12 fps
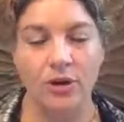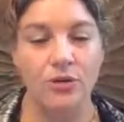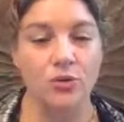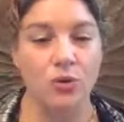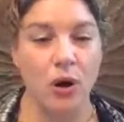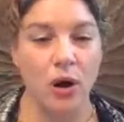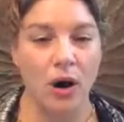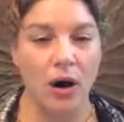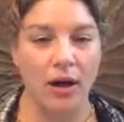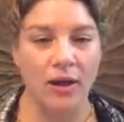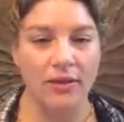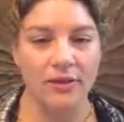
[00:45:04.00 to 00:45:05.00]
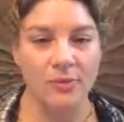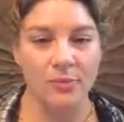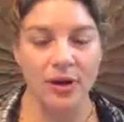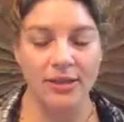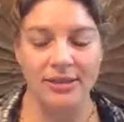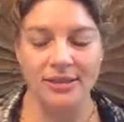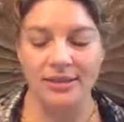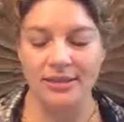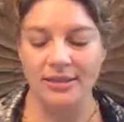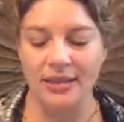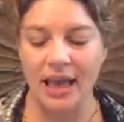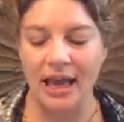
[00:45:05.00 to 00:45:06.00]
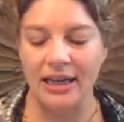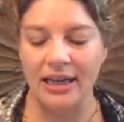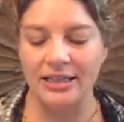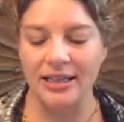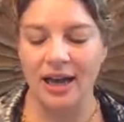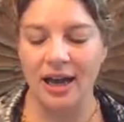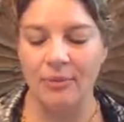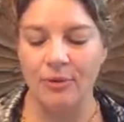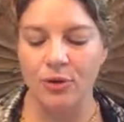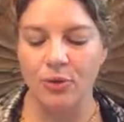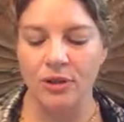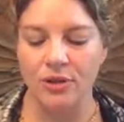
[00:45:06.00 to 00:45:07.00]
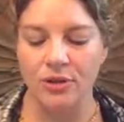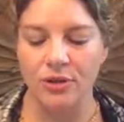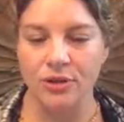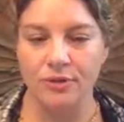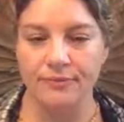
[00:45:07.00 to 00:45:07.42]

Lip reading: draw on this presence anytime you wish.